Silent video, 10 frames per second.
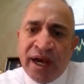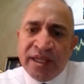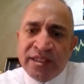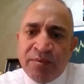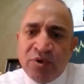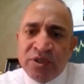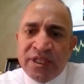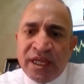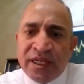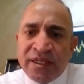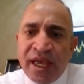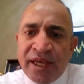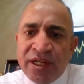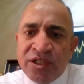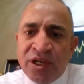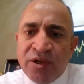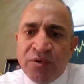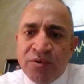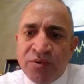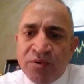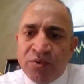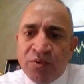I suppose the direction